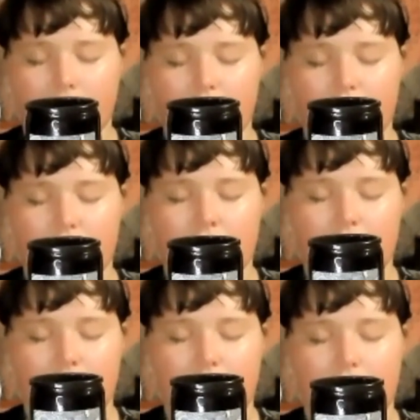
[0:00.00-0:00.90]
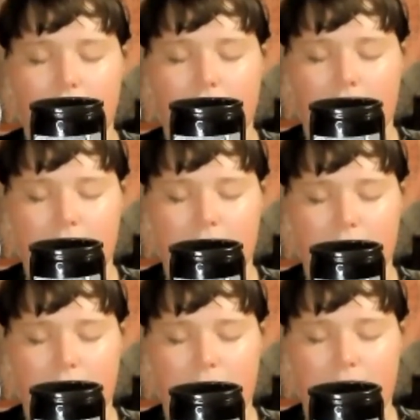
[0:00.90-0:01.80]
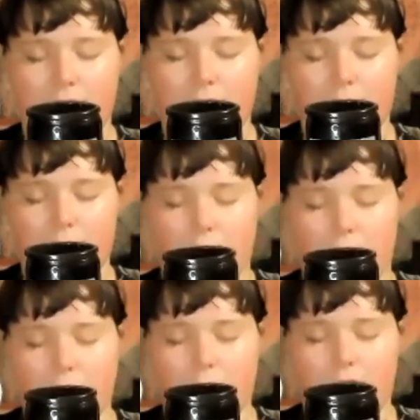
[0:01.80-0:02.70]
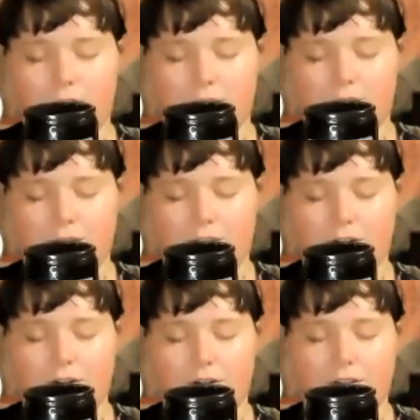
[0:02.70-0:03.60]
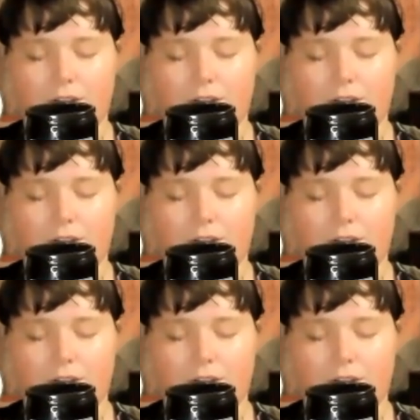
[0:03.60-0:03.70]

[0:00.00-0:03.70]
and just sending it collectively from all corners of the earth,